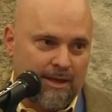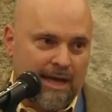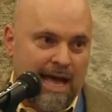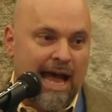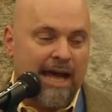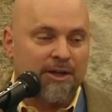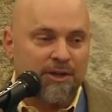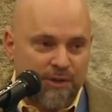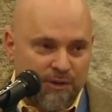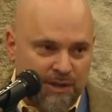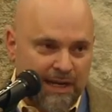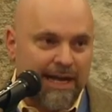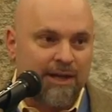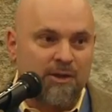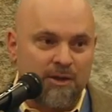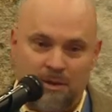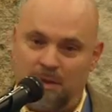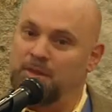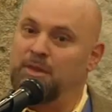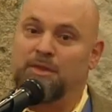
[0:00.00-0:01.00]
I
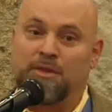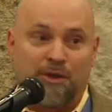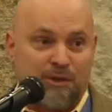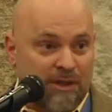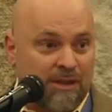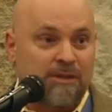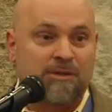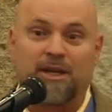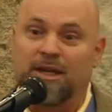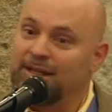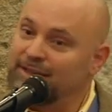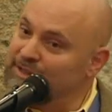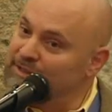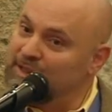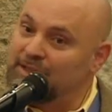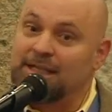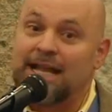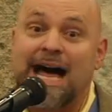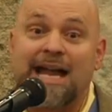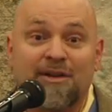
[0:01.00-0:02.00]
understand there's a,
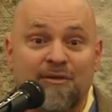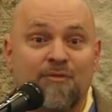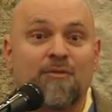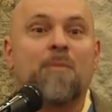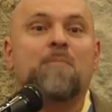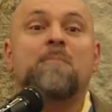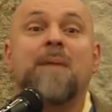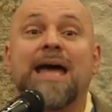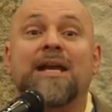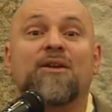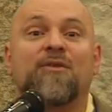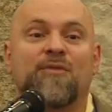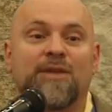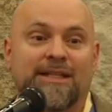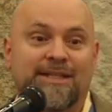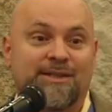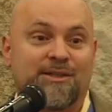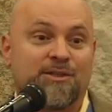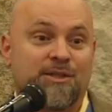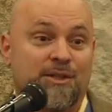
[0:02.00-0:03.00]
there's a lot of
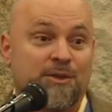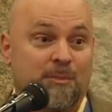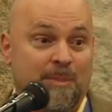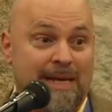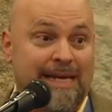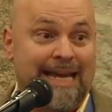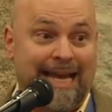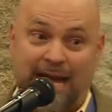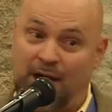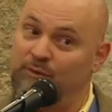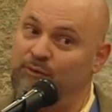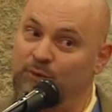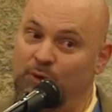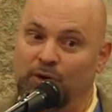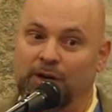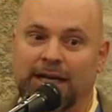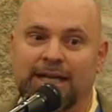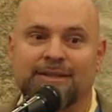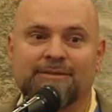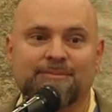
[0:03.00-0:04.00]
benefits to speaking out
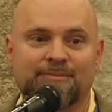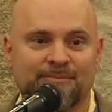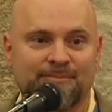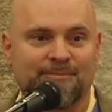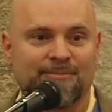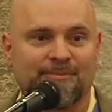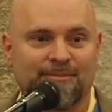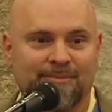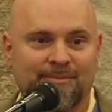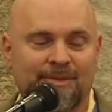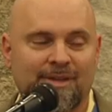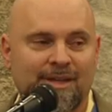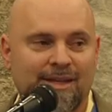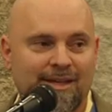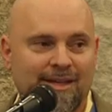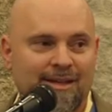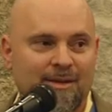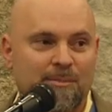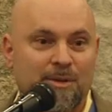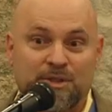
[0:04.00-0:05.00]
for it,
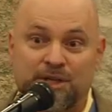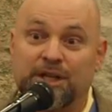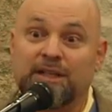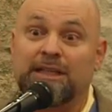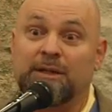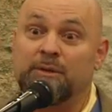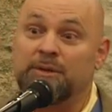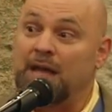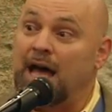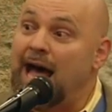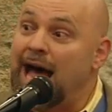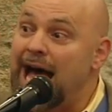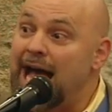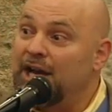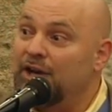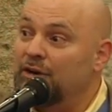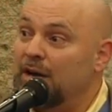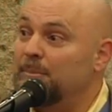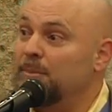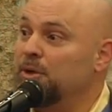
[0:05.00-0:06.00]
particularly with the
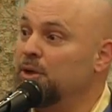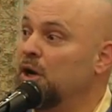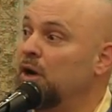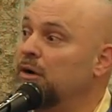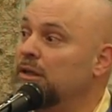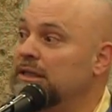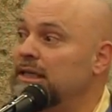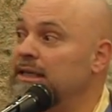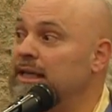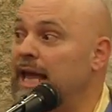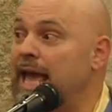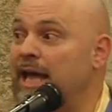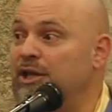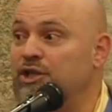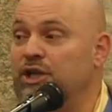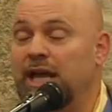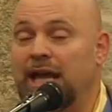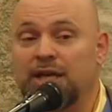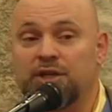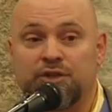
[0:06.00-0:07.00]
higher up you go in the
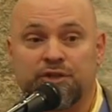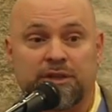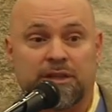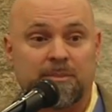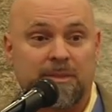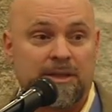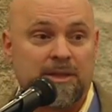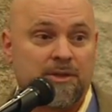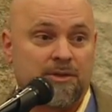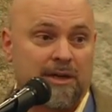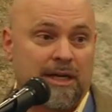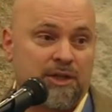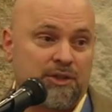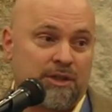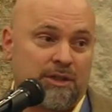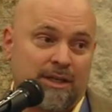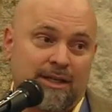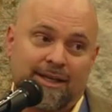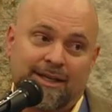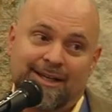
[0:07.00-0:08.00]
educational
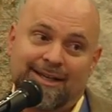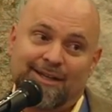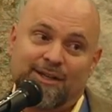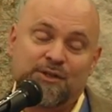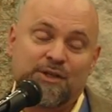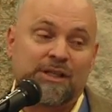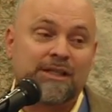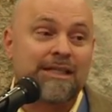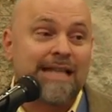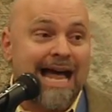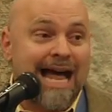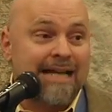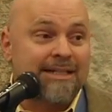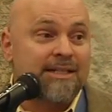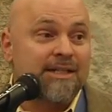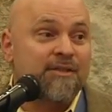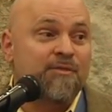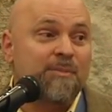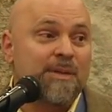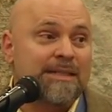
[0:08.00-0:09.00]
administration. There's a
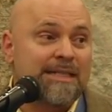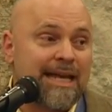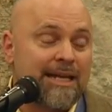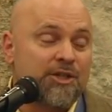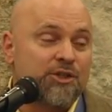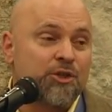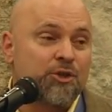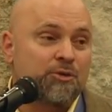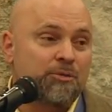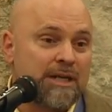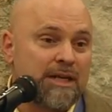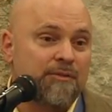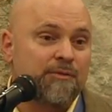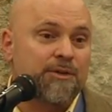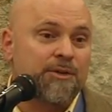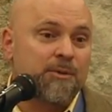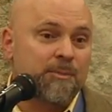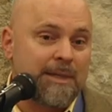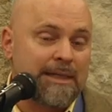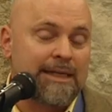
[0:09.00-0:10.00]
lot of potential grief
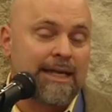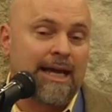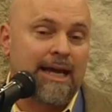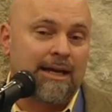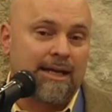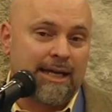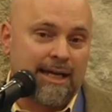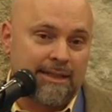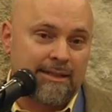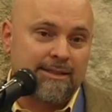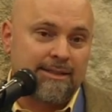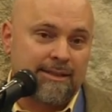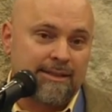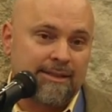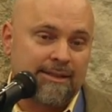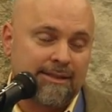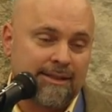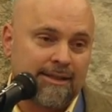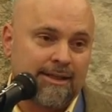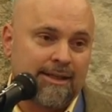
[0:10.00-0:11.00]
for speaking out against it.
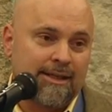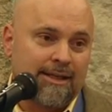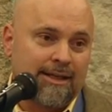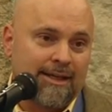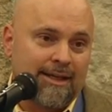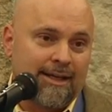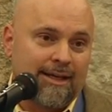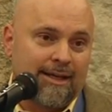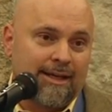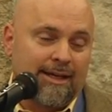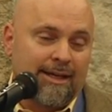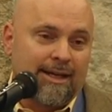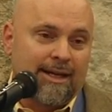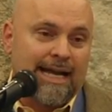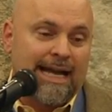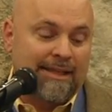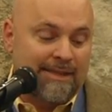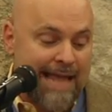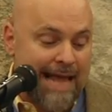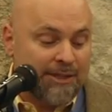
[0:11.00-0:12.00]

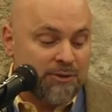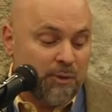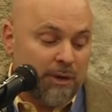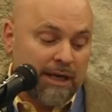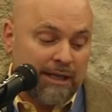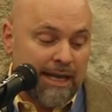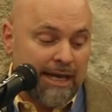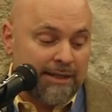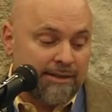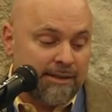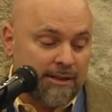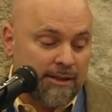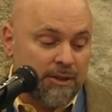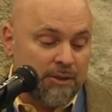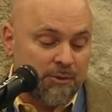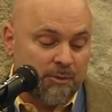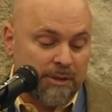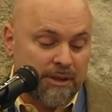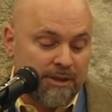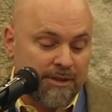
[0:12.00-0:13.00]
And that's what I'd like to
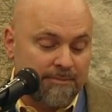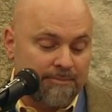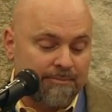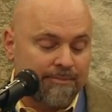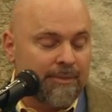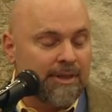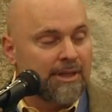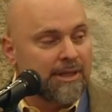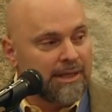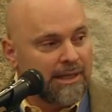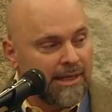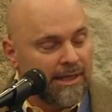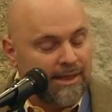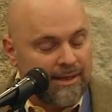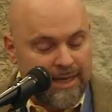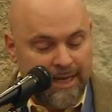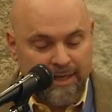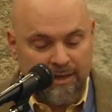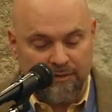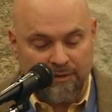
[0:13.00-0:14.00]
close with.
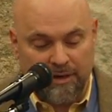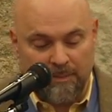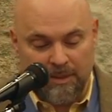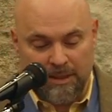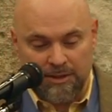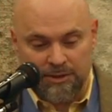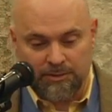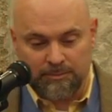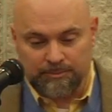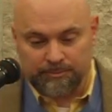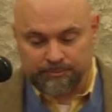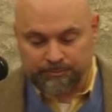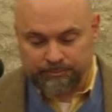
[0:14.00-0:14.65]
Thank you very much.